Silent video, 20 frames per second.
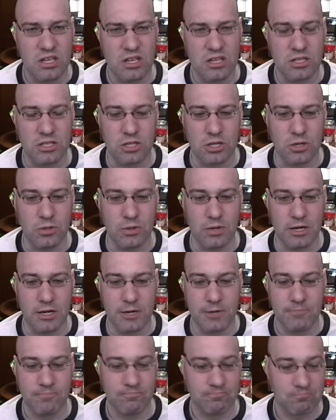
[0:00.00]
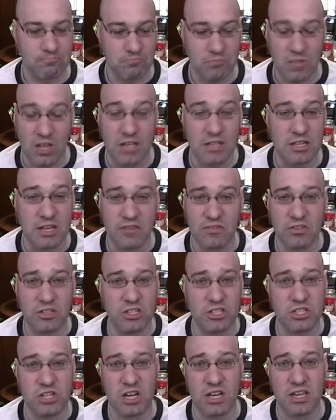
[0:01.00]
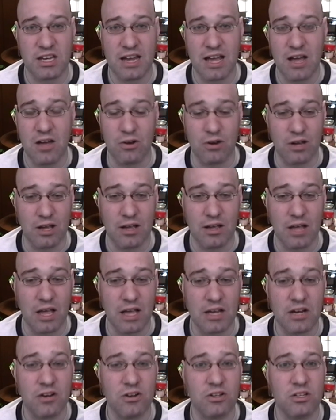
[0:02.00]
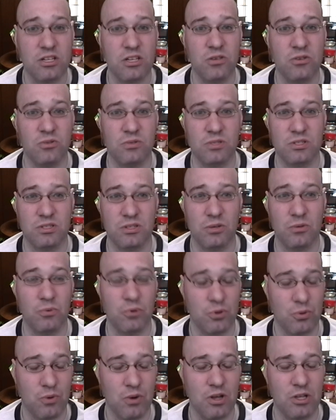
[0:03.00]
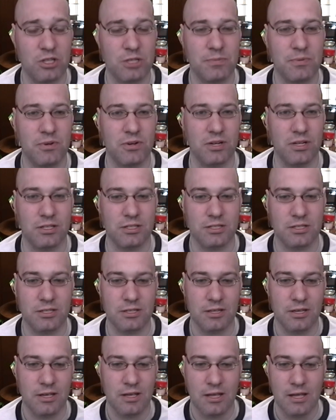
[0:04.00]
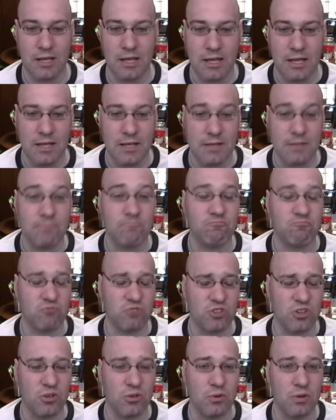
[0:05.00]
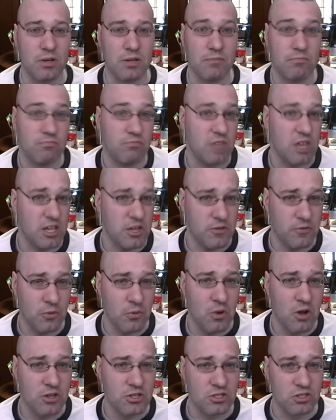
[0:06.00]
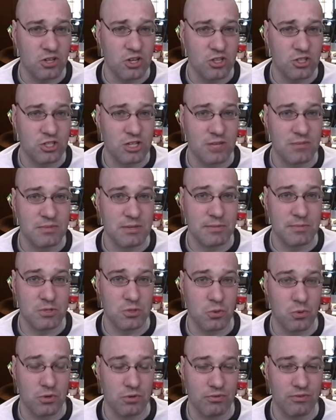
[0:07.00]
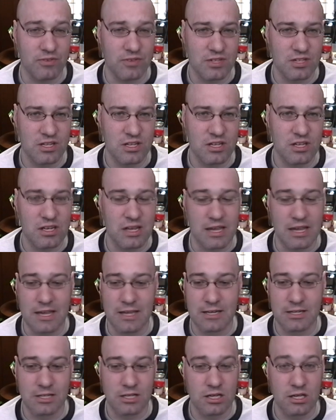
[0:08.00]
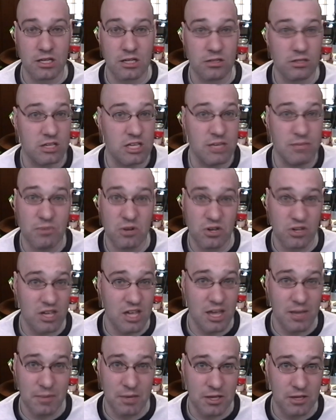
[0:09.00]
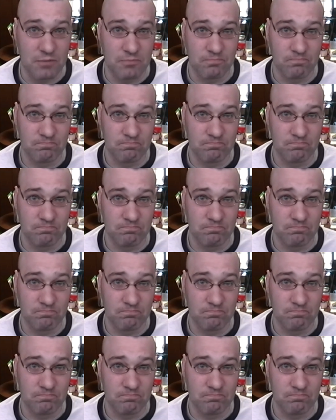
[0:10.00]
So definitely check it out. I guarantee you it's a worthwhile experience. So thank you for watching Lost Gems Episode 1 Revisited, and keep on gaming.